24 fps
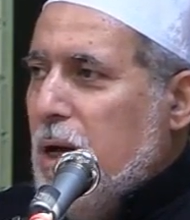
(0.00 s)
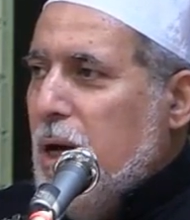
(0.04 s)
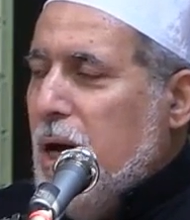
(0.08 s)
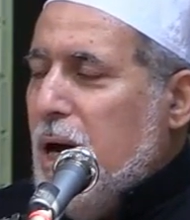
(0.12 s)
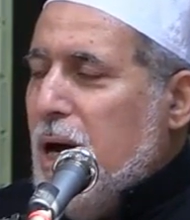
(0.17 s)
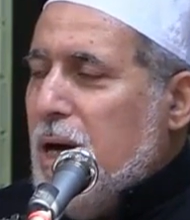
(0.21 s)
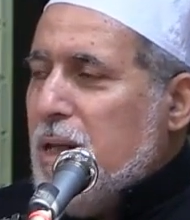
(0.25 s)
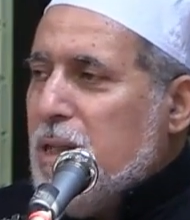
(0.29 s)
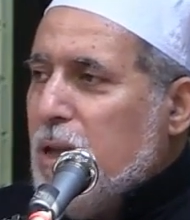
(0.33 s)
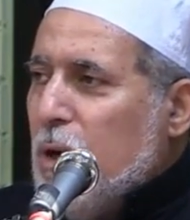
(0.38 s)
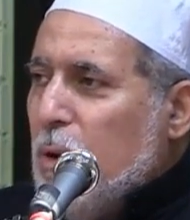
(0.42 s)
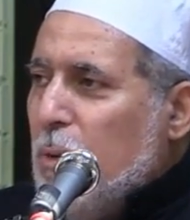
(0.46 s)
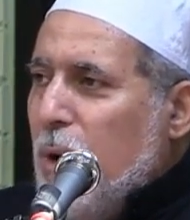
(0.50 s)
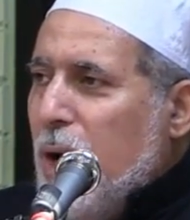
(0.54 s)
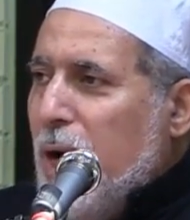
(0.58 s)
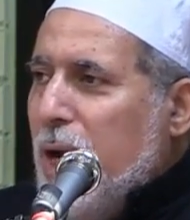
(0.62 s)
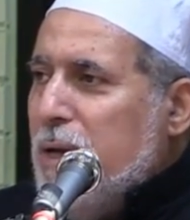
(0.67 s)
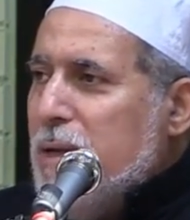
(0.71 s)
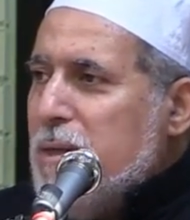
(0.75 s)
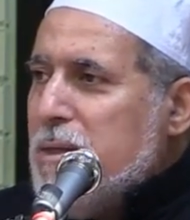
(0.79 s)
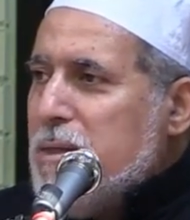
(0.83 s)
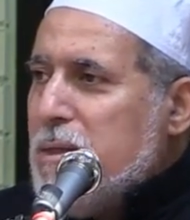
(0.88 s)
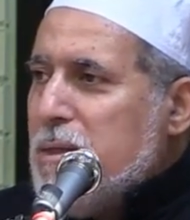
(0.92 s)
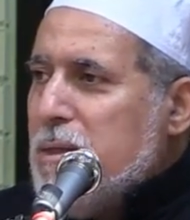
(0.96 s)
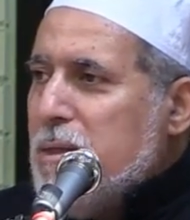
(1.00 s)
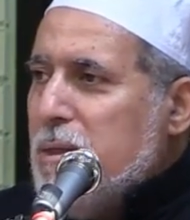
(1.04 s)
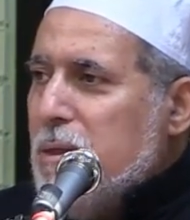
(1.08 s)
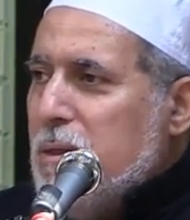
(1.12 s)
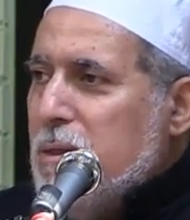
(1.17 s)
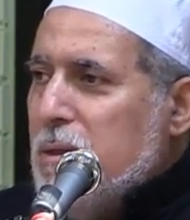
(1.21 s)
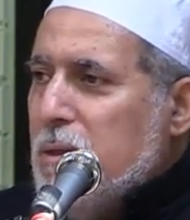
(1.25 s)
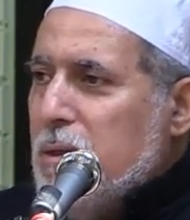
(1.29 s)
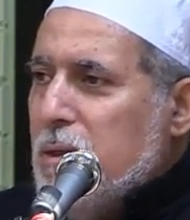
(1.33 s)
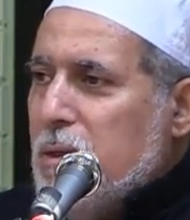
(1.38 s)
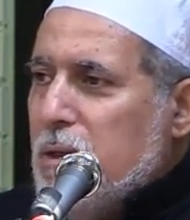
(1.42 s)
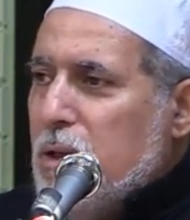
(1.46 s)

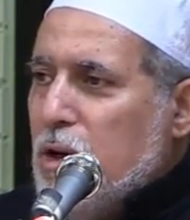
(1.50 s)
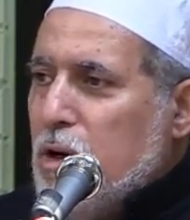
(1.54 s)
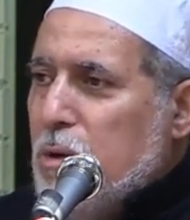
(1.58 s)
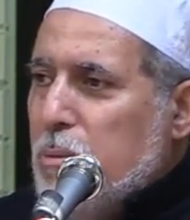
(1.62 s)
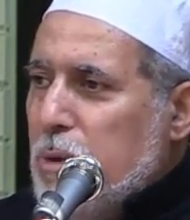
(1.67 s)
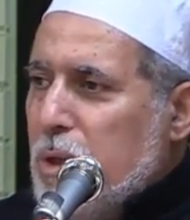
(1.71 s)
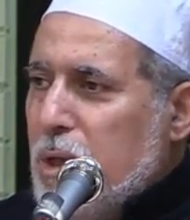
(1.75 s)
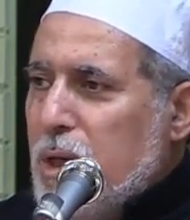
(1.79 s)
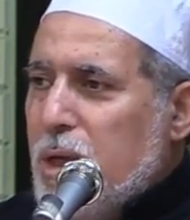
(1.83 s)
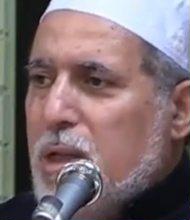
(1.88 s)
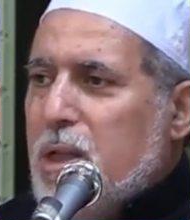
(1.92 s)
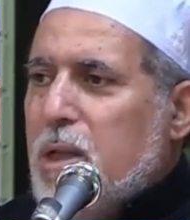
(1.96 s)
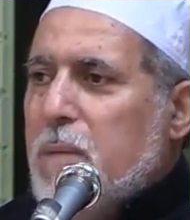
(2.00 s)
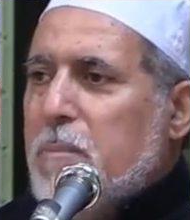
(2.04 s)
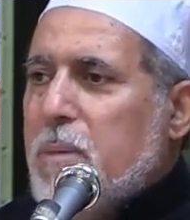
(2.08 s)
Otherwise, the community